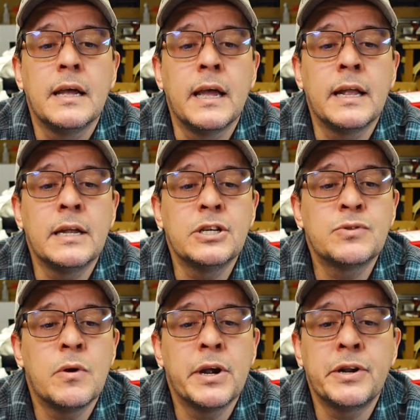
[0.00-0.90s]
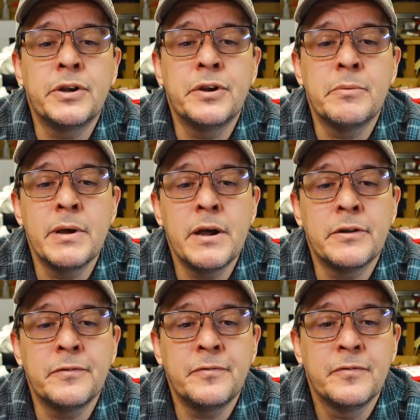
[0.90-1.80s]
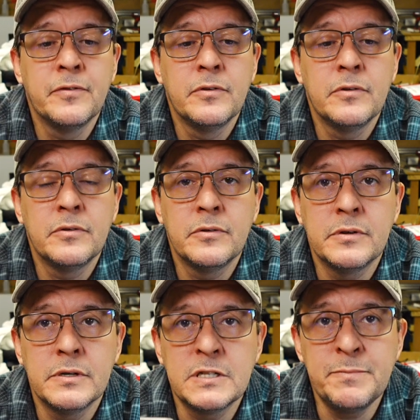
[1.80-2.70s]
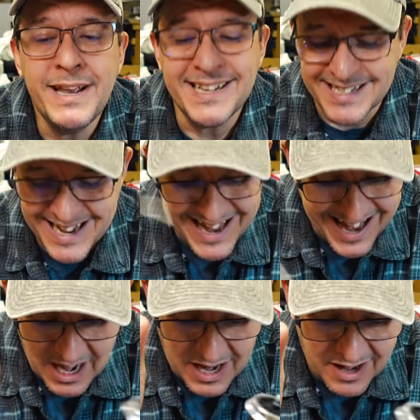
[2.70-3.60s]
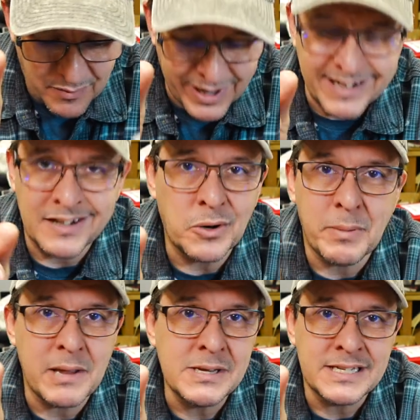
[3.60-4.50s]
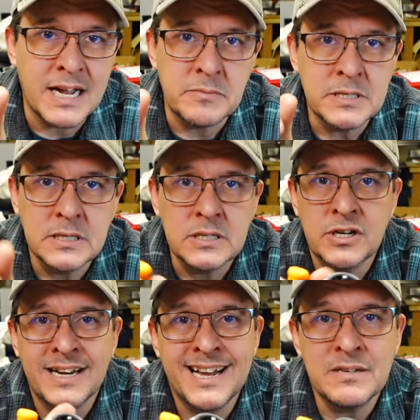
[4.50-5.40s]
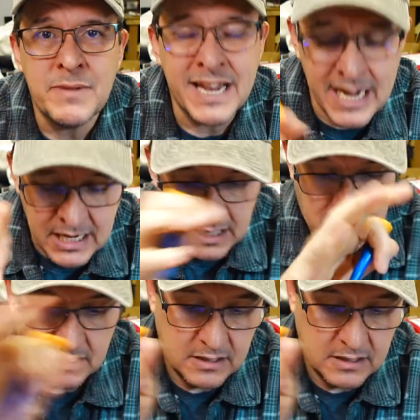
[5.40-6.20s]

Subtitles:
and I just wanted a good amount of space. I went in little baby steps, tried not to make any